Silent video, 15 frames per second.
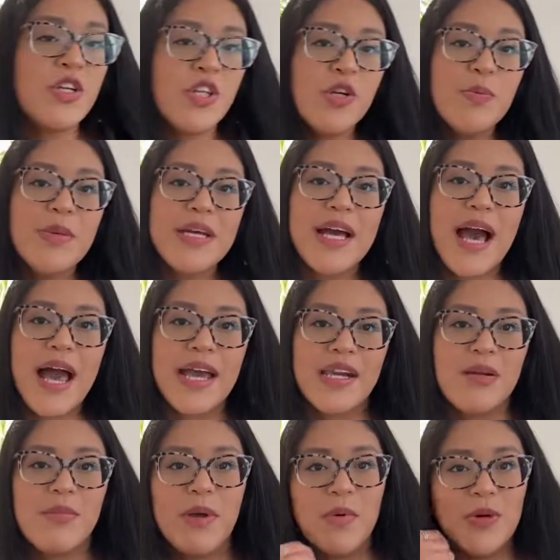big
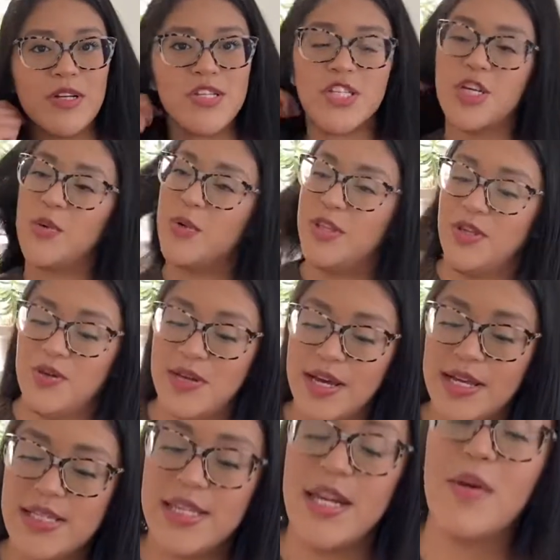item I want to share with you
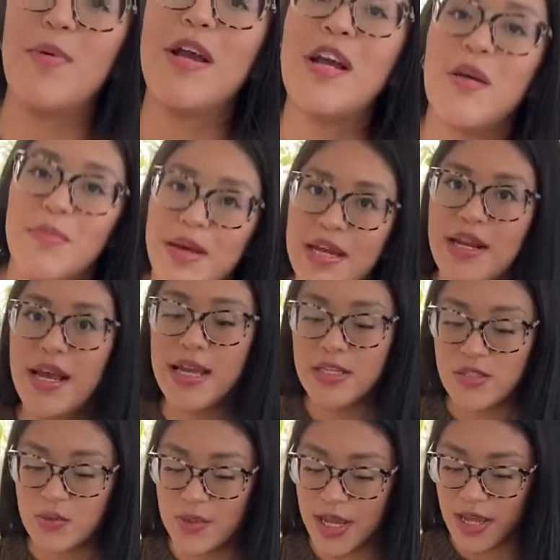guys that I recommend, I
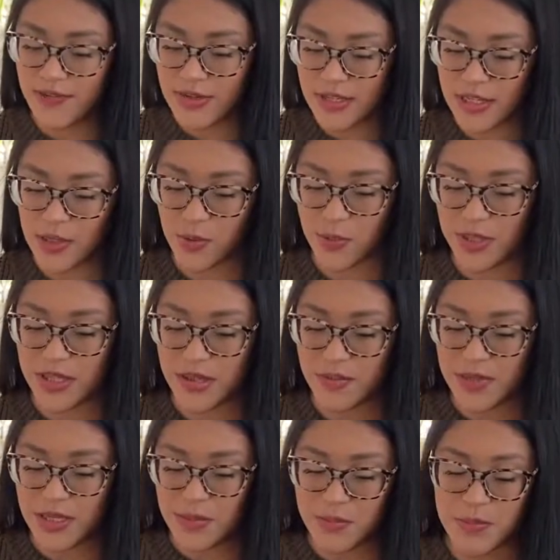don't have it here with
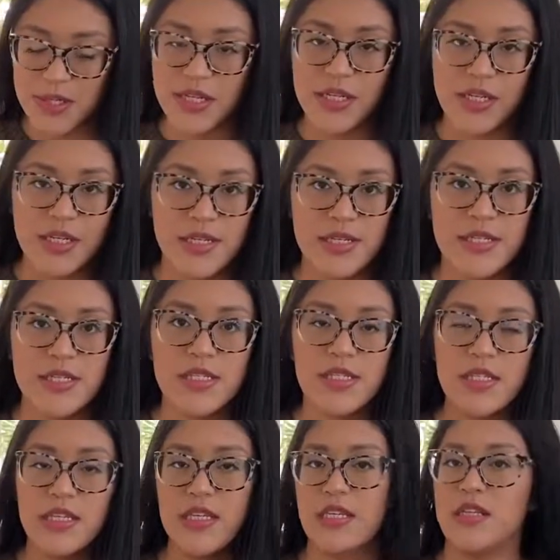me, but it is
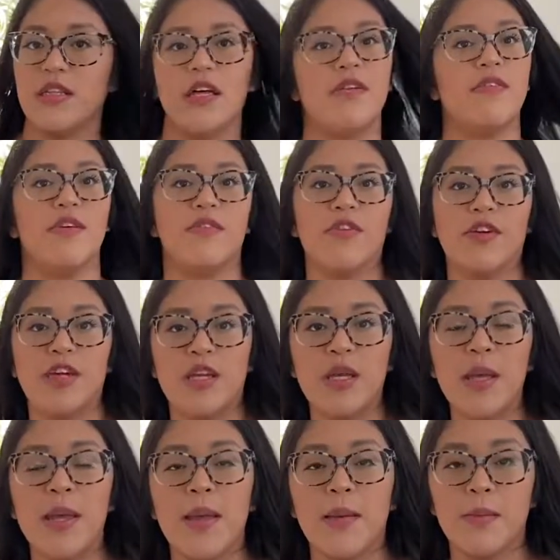the Lovevery
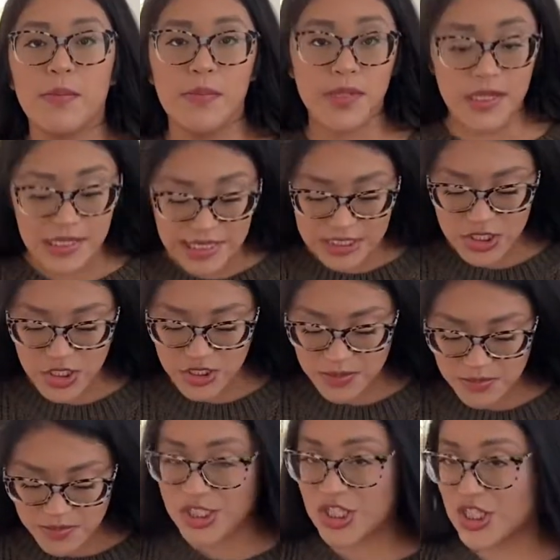Play Gym.
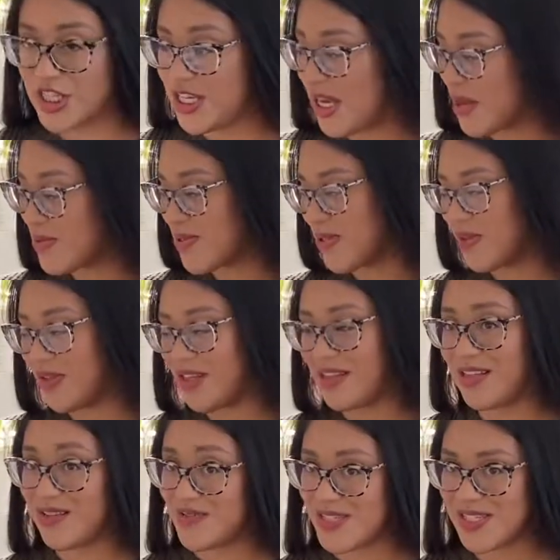She absolutely
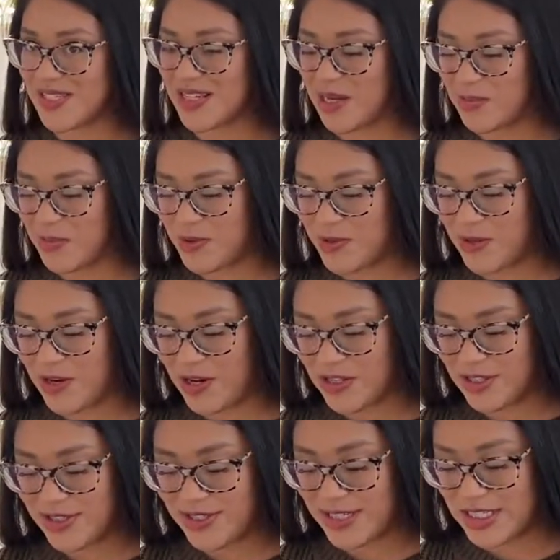loves it. I put her on
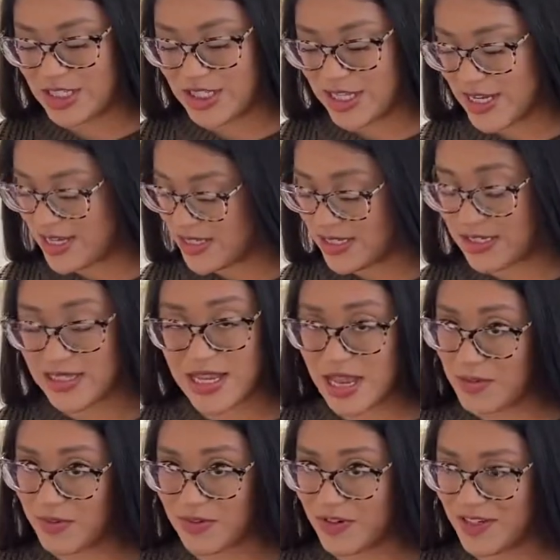there and she has the
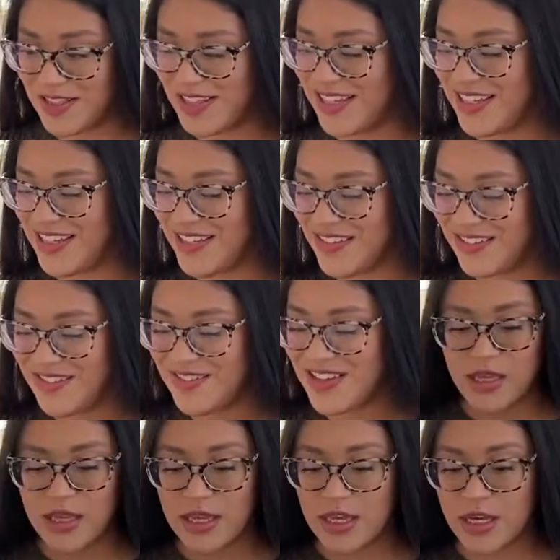time of her life.
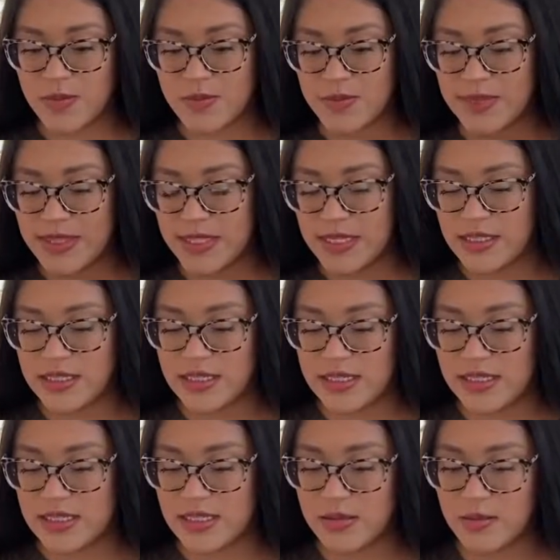It comes with like these
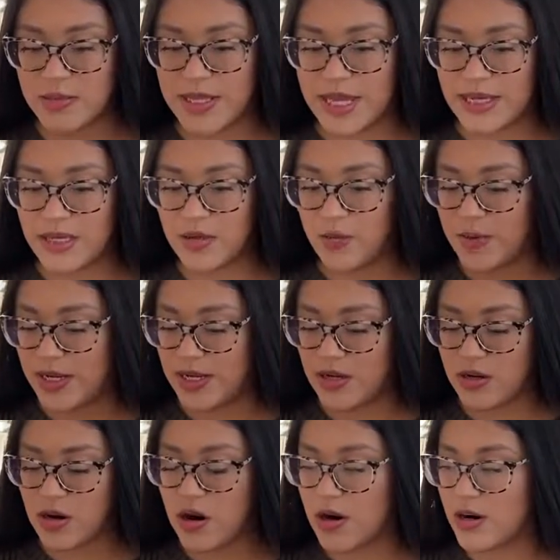black and white
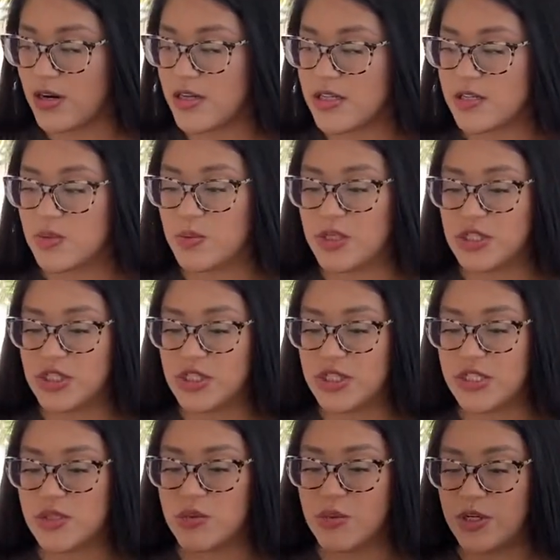cards, which
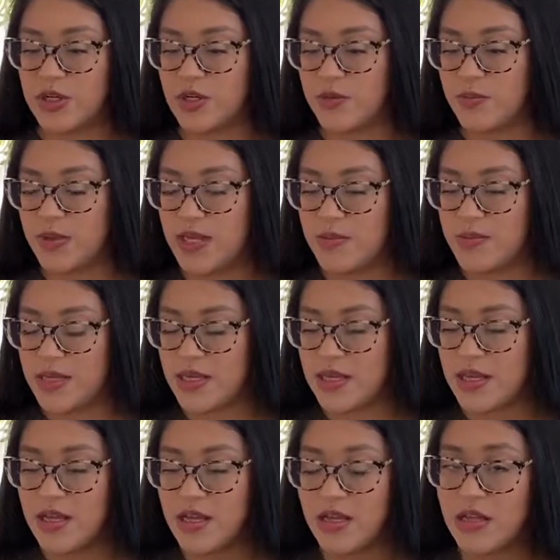is what your baby
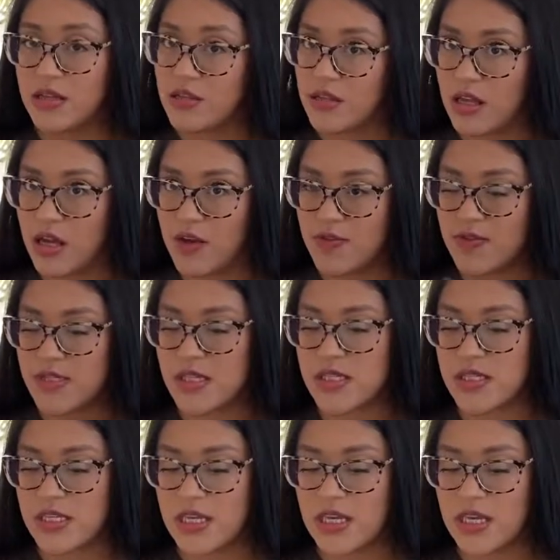loves
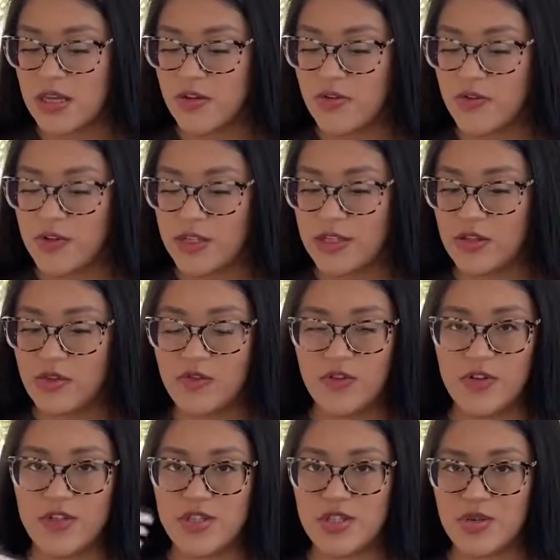seeing for like the
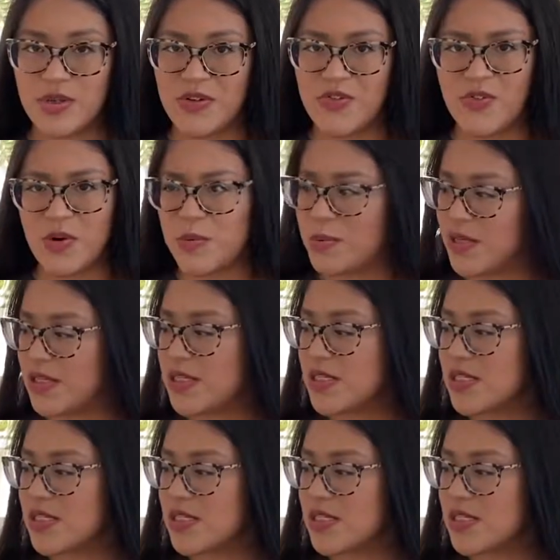first 3-4 months.